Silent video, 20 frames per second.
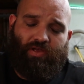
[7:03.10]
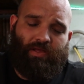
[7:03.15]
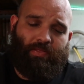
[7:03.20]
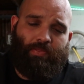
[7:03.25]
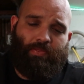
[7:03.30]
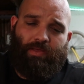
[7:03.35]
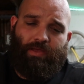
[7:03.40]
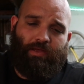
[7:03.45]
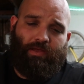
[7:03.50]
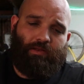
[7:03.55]

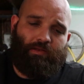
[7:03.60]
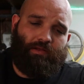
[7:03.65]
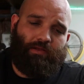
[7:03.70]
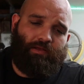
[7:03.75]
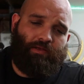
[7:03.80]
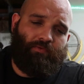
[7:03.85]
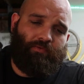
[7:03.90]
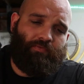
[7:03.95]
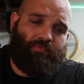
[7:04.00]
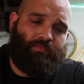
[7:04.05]
and then
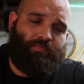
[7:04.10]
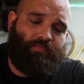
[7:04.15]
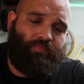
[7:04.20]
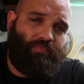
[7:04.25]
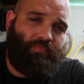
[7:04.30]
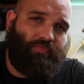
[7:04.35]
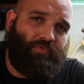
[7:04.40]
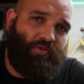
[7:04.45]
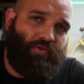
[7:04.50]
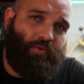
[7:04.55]
if
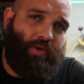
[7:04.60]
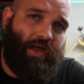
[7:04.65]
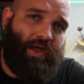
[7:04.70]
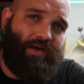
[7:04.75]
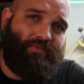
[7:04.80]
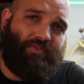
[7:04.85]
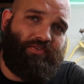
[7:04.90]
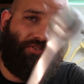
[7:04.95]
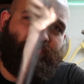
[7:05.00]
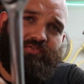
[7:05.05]
you
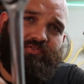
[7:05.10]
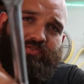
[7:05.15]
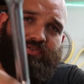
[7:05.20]
have a